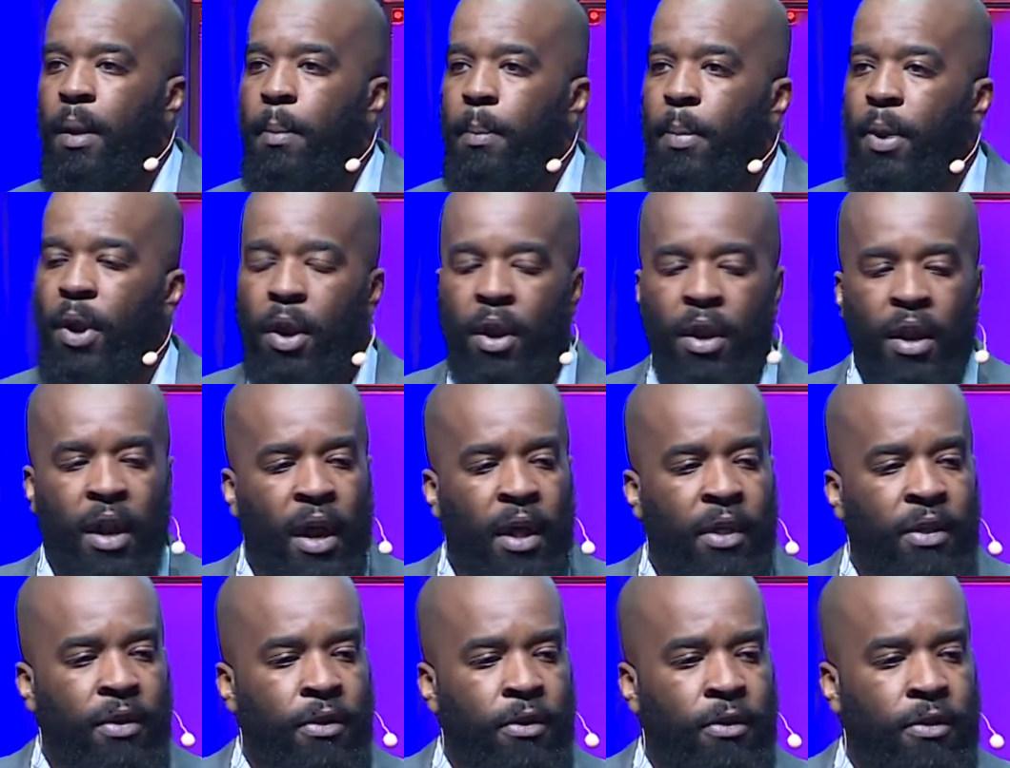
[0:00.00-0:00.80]
But on the
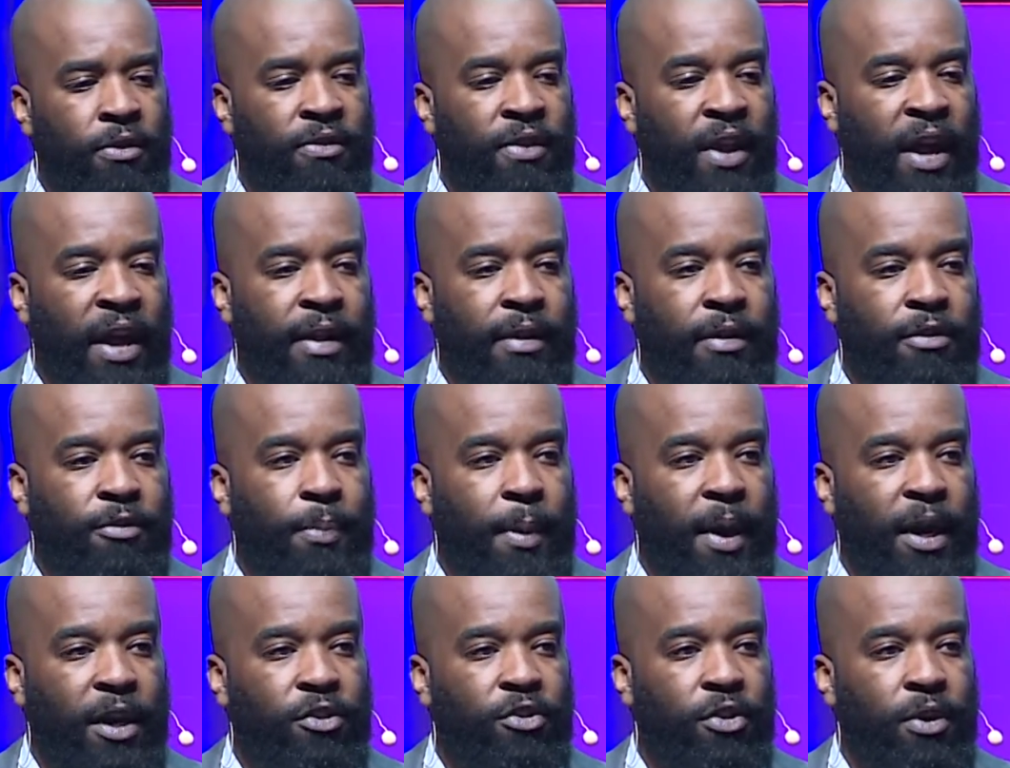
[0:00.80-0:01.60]
other side of the
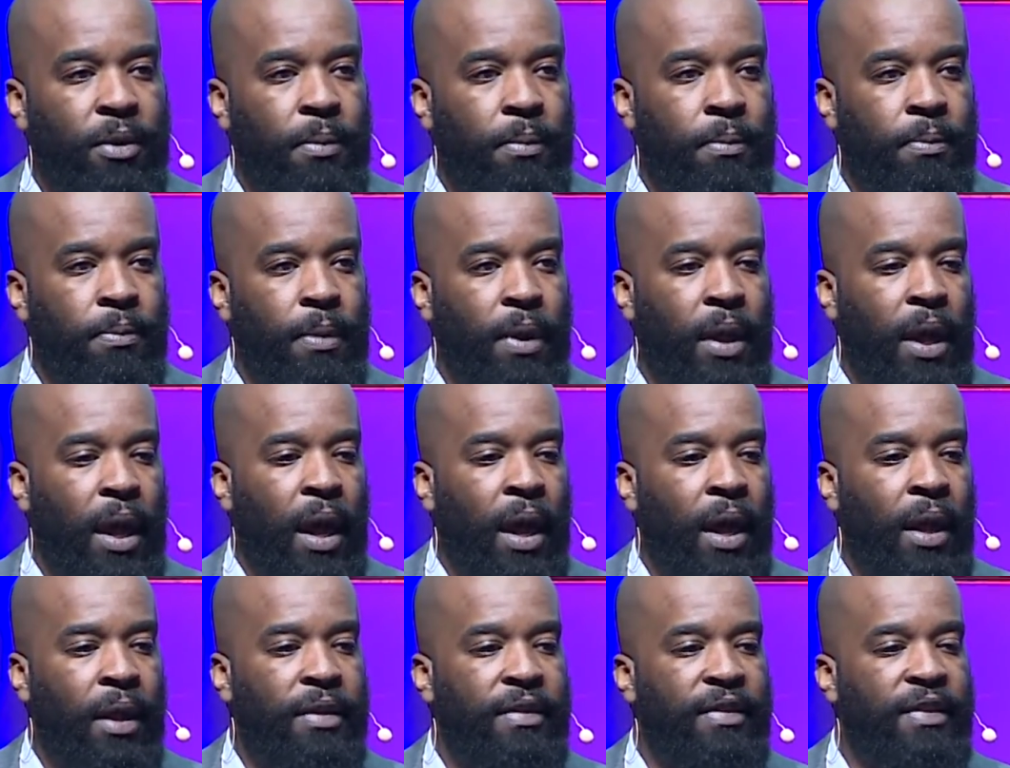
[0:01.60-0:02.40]
spectrum,
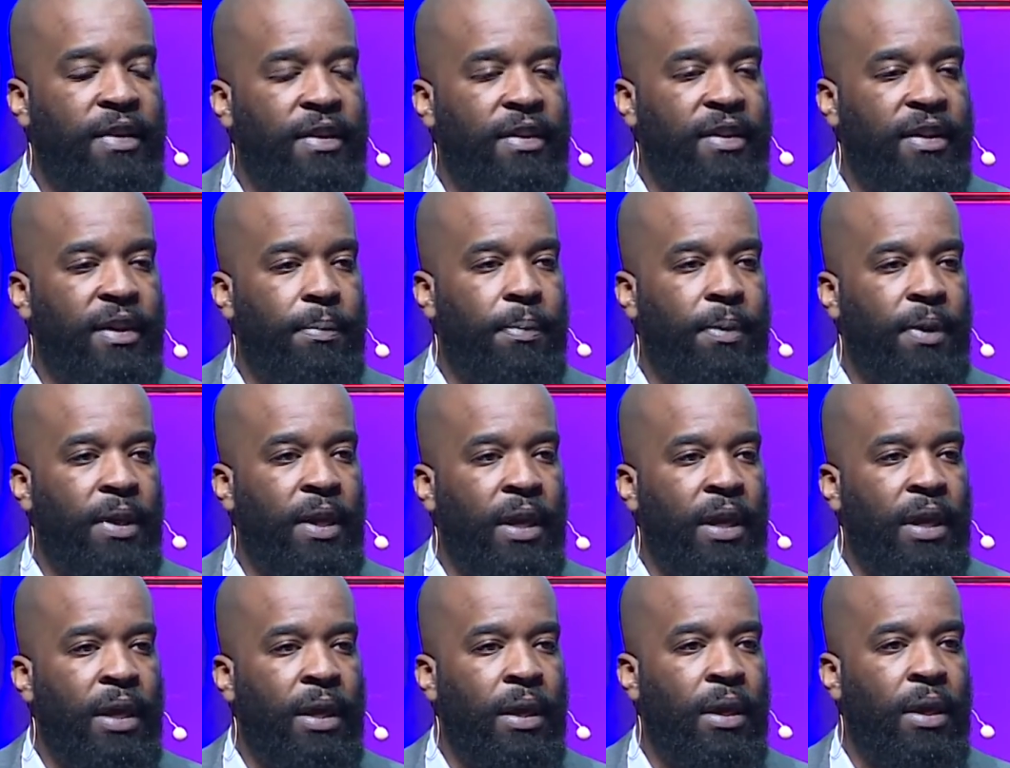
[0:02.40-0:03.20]

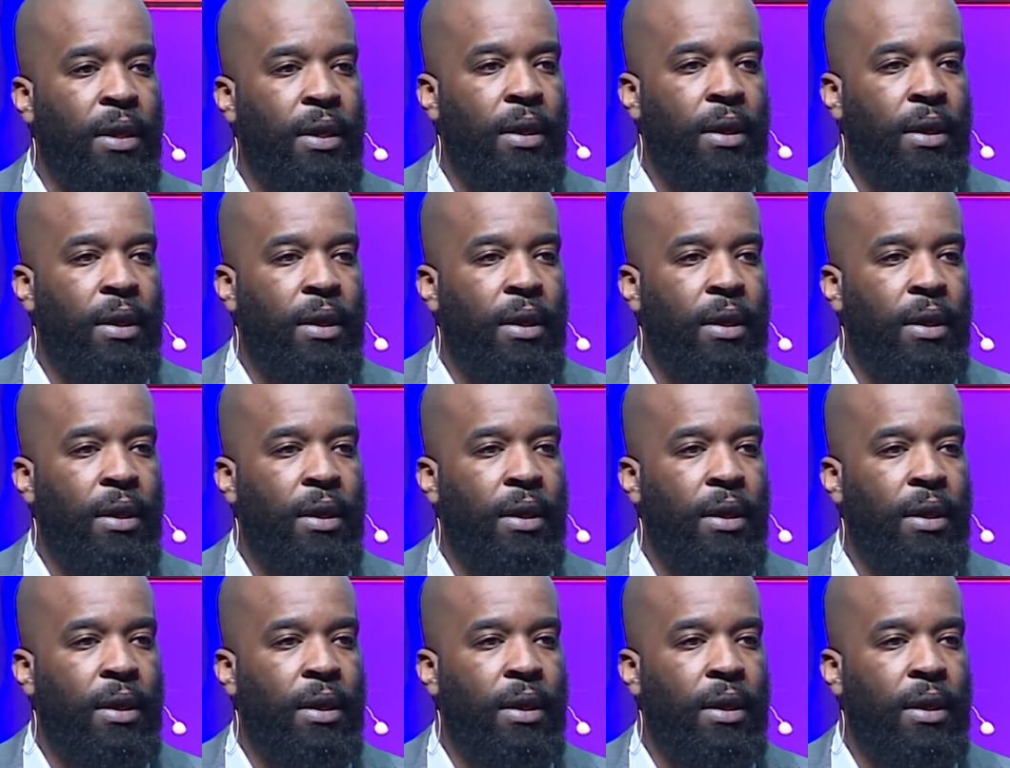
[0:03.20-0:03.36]
TTP